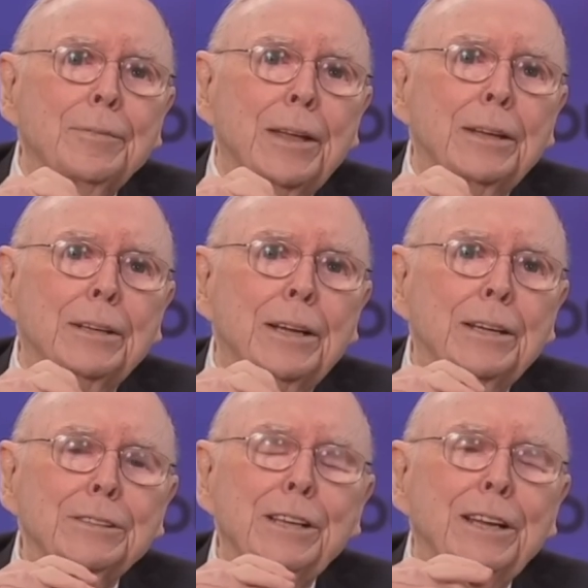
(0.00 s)
It
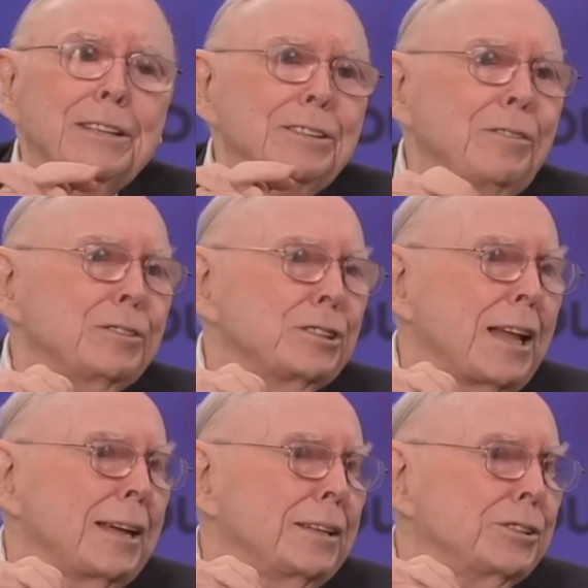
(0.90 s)
isn't even
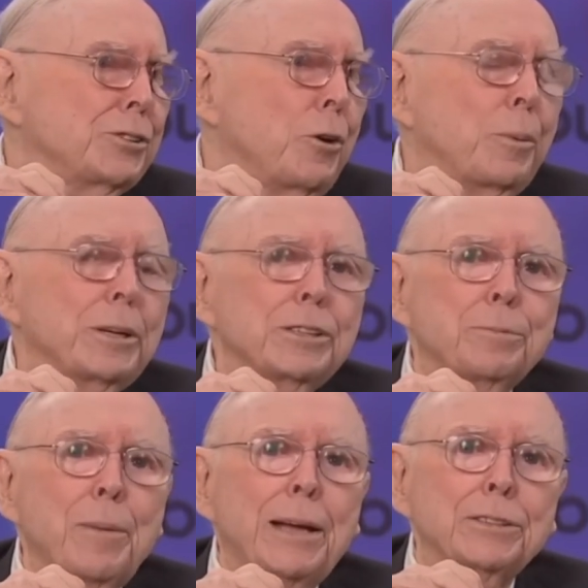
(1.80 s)
slightly stupid. It's
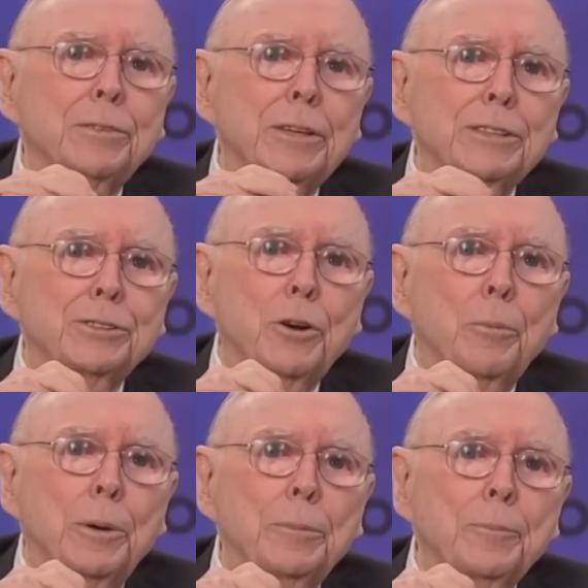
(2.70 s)
massively
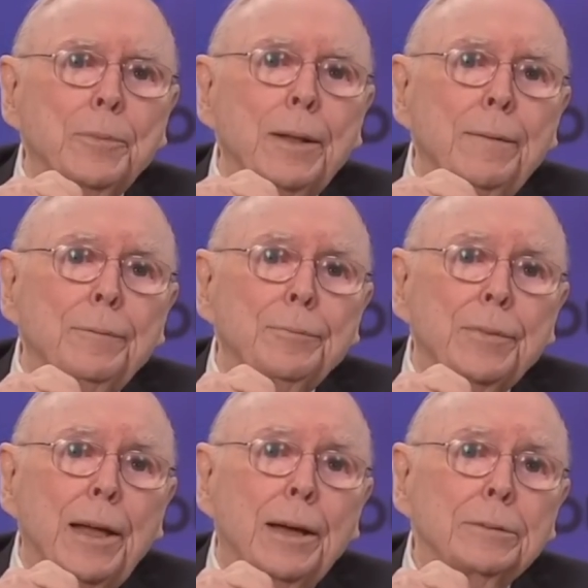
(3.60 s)
stupid.
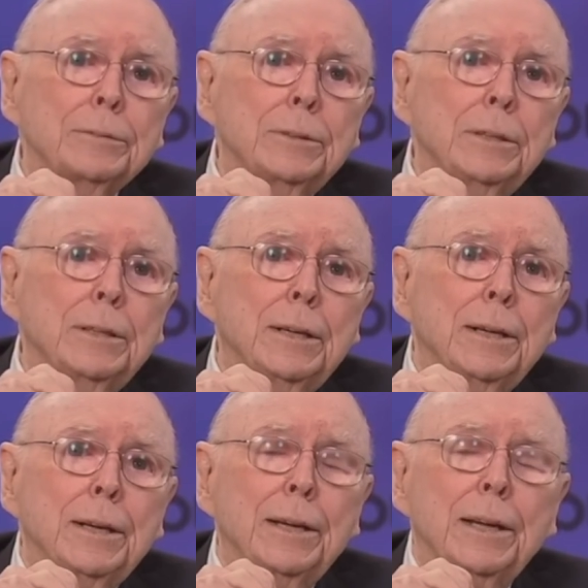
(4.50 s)
And
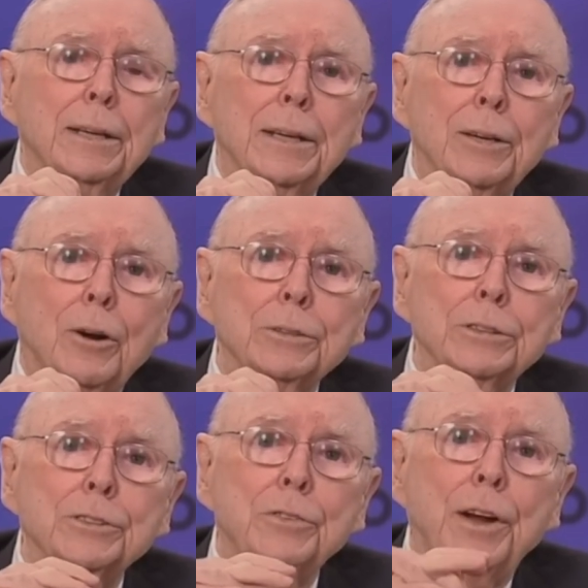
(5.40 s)
of course,
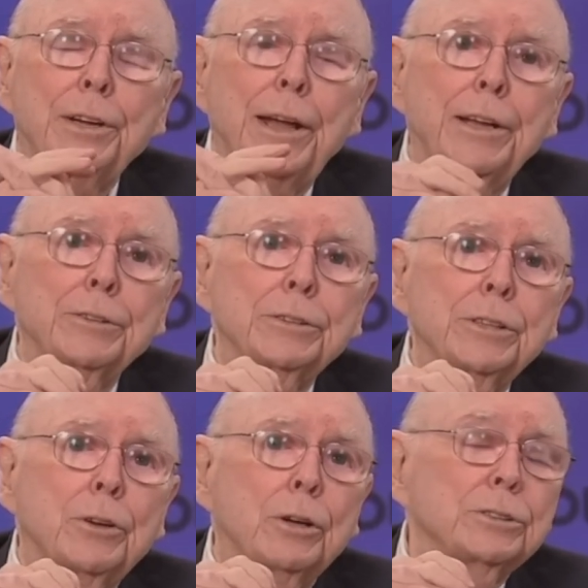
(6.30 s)
it's very dangerous. And
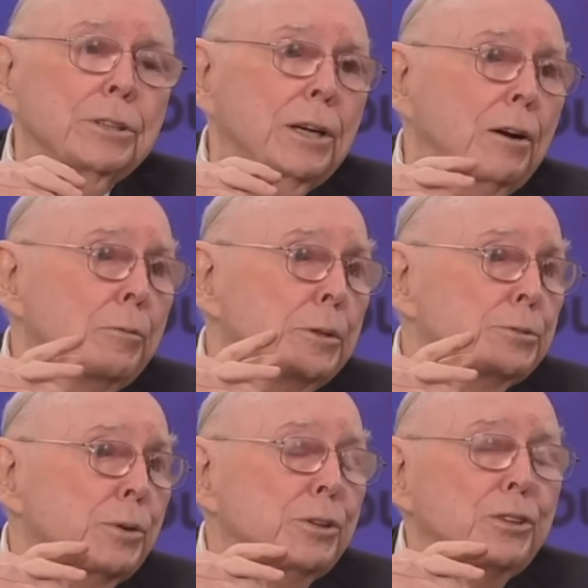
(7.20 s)
of course, the governments
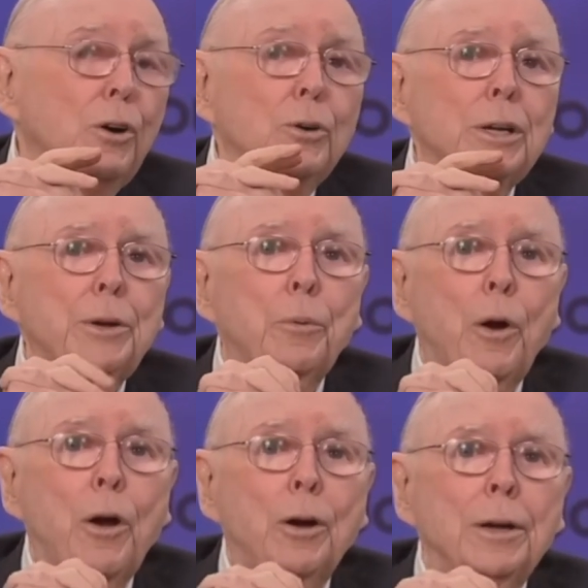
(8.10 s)
were totally
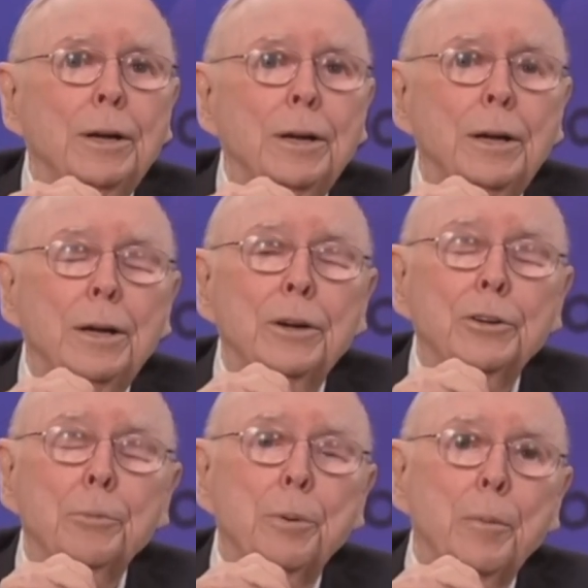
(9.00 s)
wrong
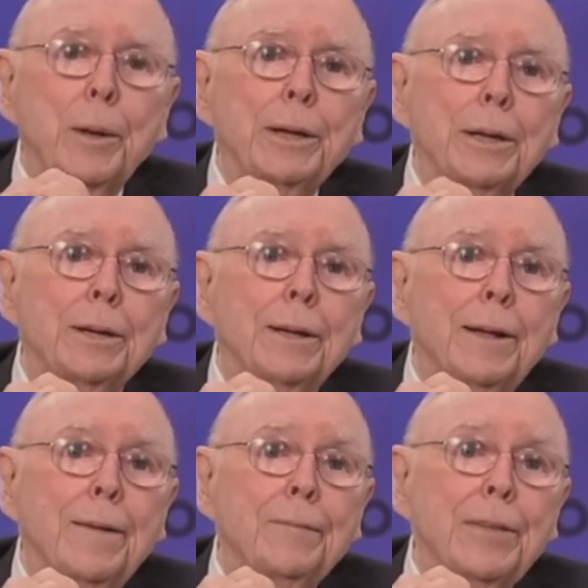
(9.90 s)
to permit it.
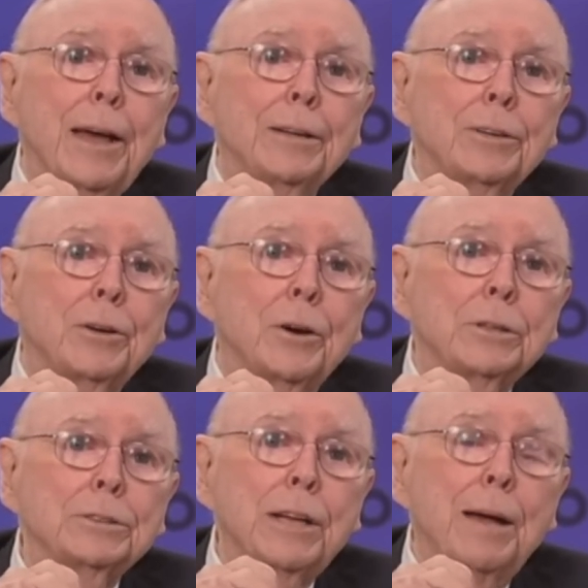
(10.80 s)
And of
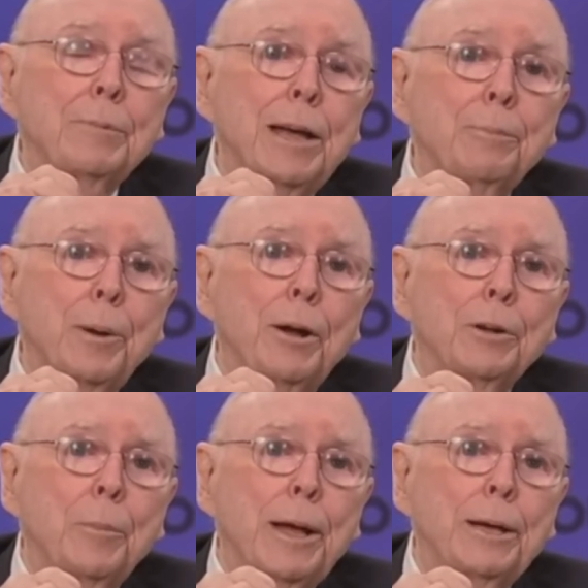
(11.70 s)
course, I'm not proud
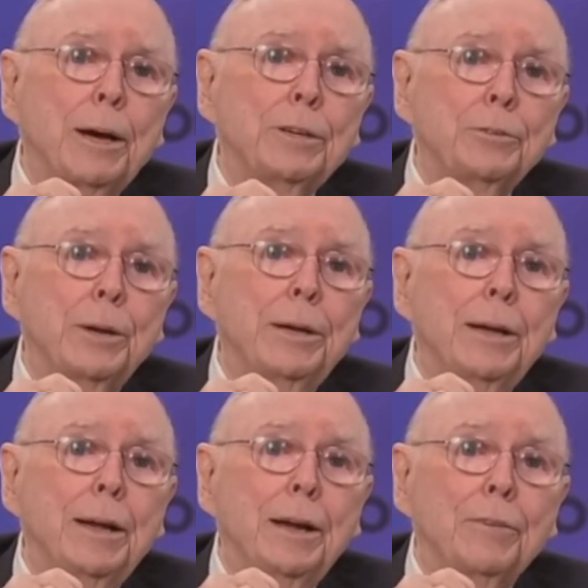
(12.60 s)
of my country
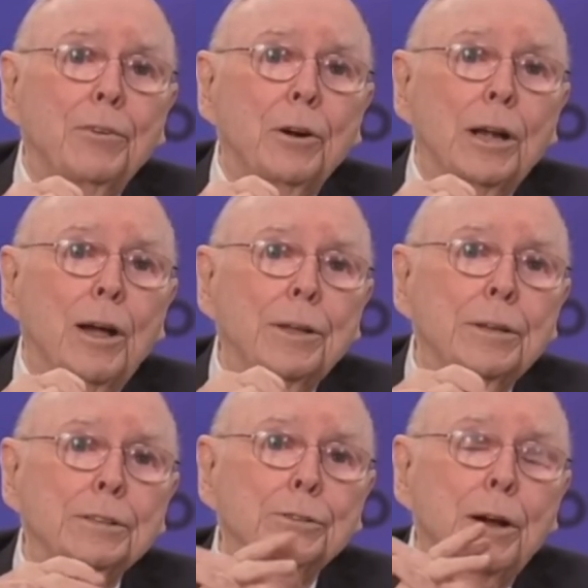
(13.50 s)
for allowing
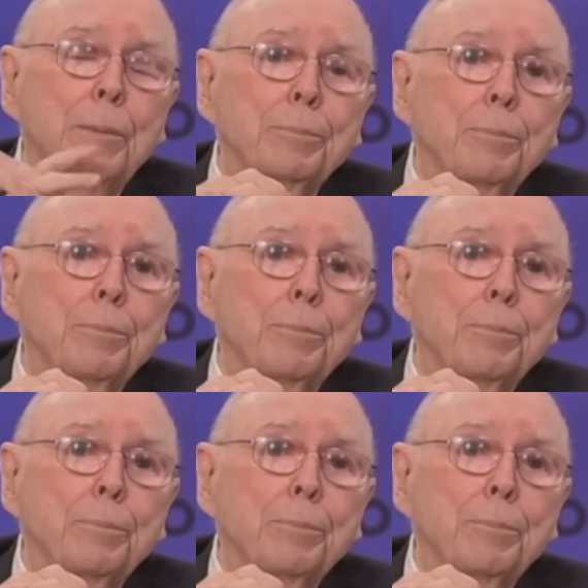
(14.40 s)
this crap,